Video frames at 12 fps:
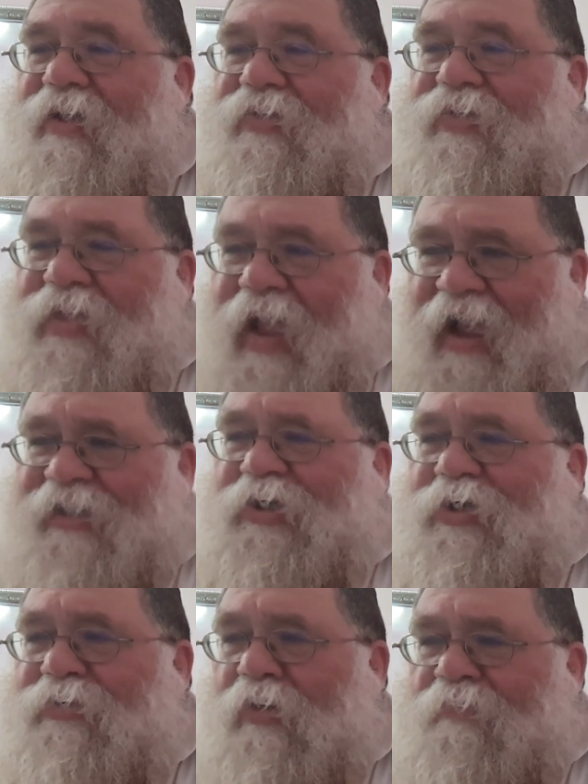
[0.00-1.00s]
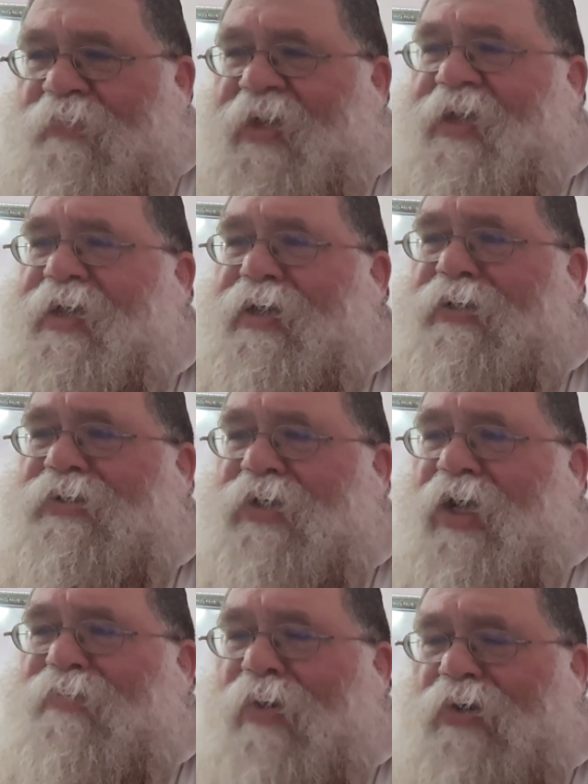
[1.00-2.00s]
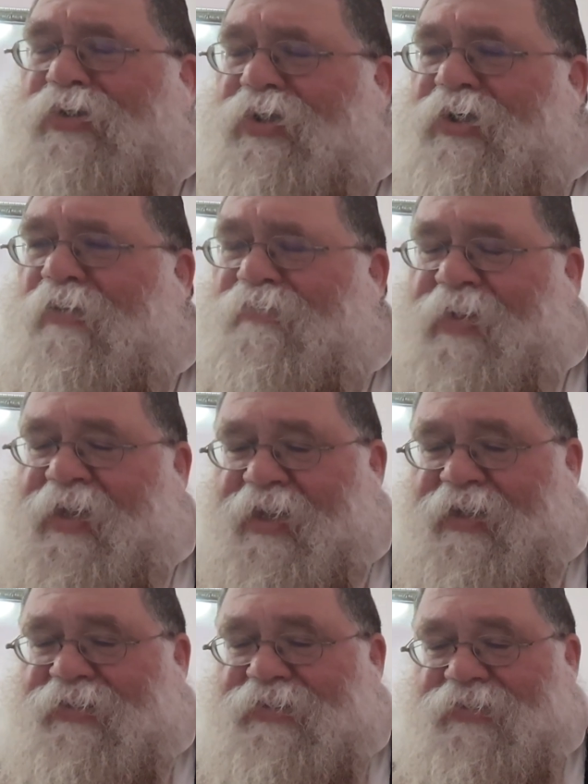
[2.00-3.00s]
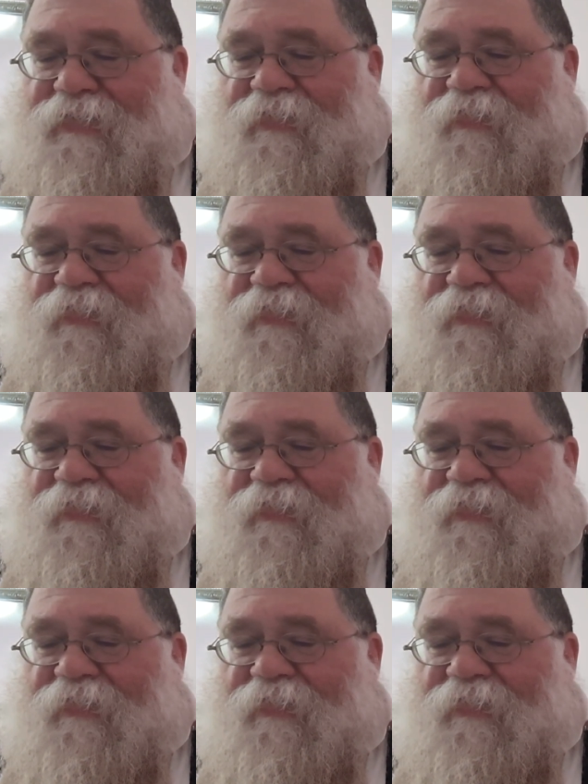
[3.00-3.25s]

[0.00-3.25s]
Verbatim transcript: Natural beings, emotional beings.